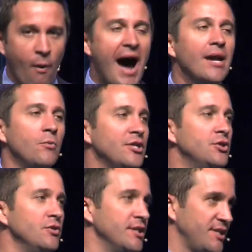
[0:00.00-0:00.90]
why did we
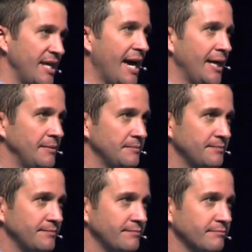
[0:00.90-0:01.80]
do this, Dad?
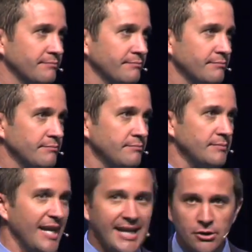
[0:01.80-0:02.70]

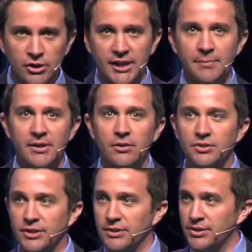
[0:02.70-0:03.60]
And he looked at me, he
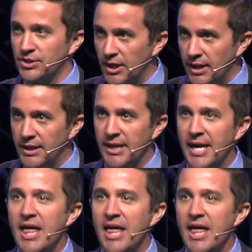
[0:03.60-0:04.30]
goes, son,